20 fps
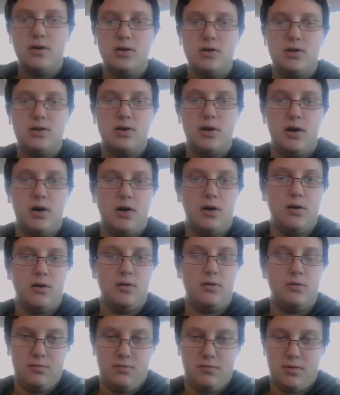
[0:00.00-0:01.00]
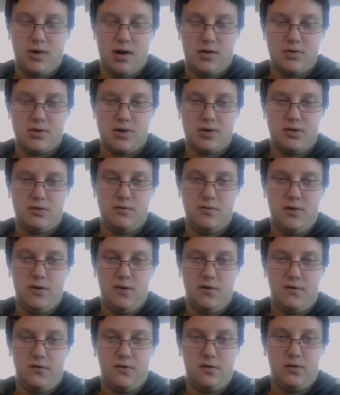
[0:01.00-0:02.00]
So, when I was three
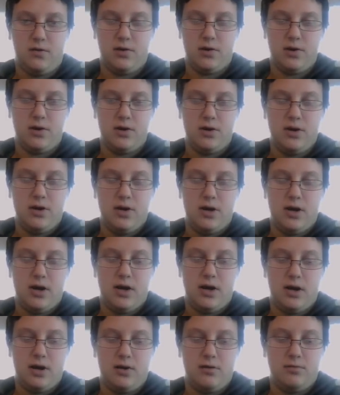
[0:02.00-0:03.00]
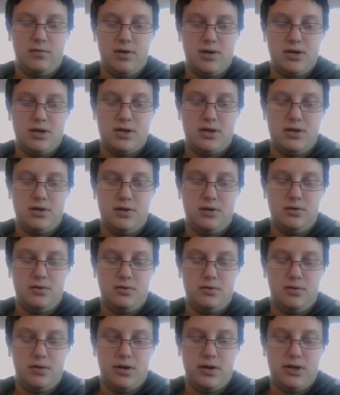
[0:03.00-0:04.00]
or four, I went
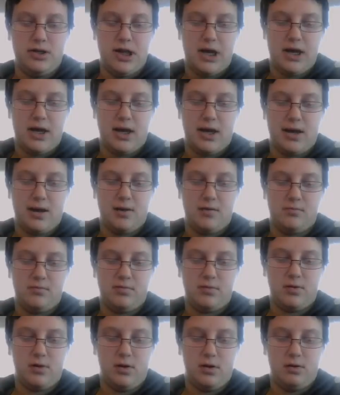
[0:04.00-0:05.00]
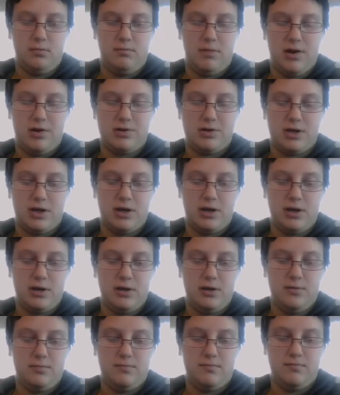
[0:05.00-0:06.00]
to a day camp called Mount
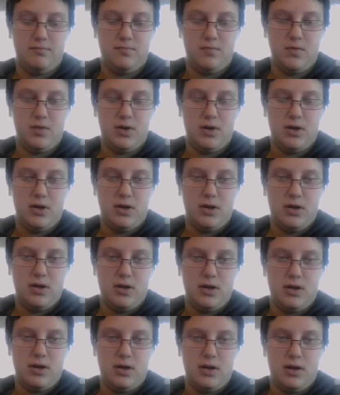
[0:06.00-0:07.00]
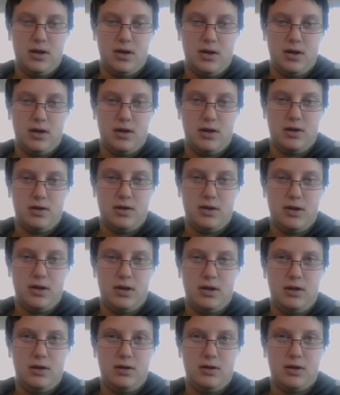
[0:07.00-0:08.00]
Ida. And
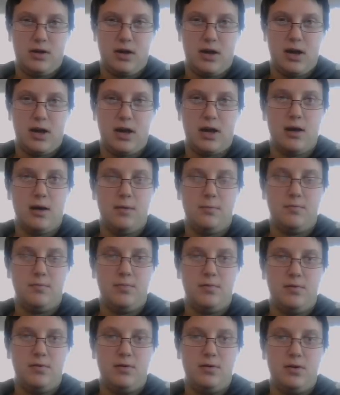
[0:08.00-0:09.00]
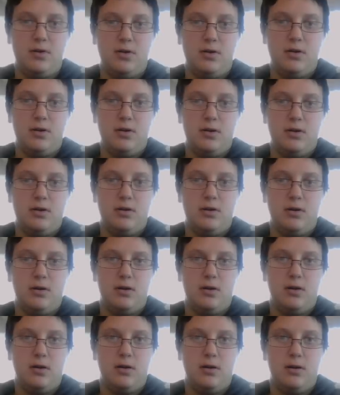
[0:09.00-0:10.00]
in the camp,
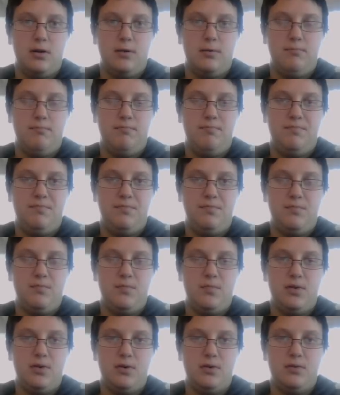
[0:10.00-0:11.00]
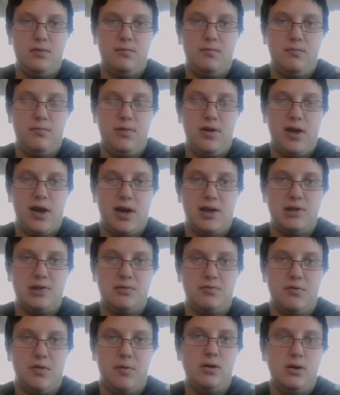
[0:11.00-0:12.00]
um, we had
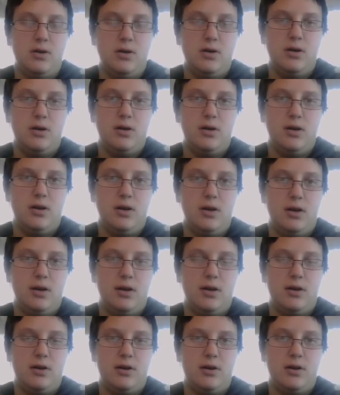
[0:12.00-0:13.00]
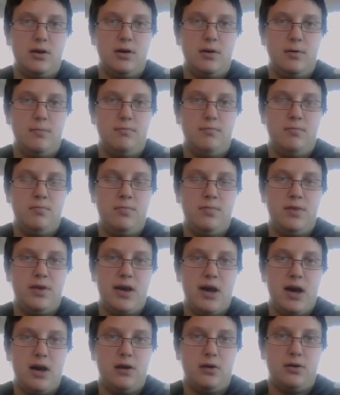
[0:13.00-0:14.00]
swim and um,
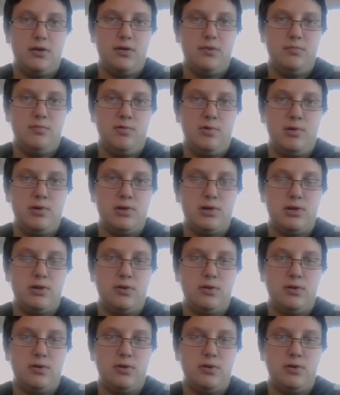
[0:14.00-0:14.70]
they had all the boys